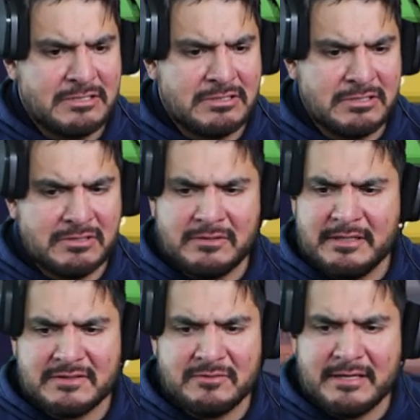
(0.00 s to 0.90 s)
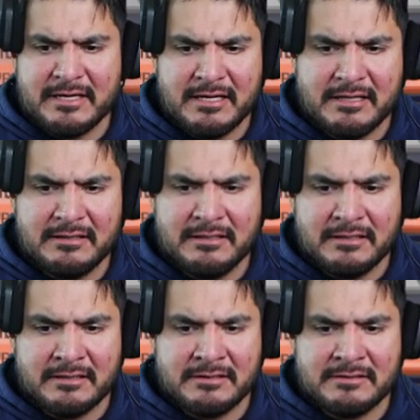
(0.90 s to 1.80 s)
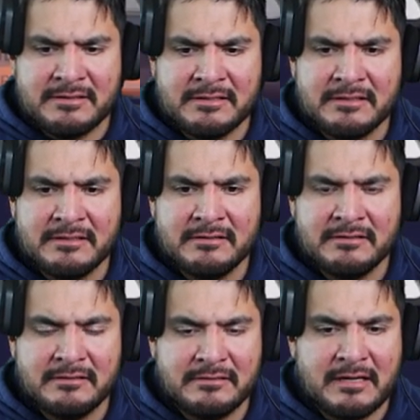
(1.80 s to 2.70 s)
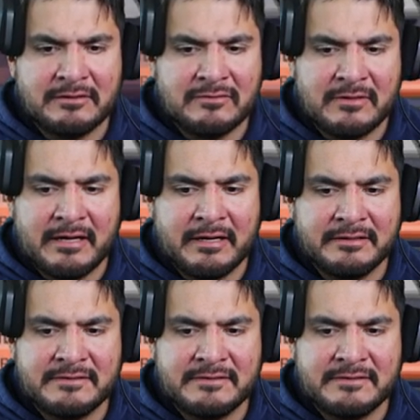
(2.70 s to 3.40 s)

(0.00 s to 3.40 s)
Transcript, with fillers: So, let's go right ahead and not do that.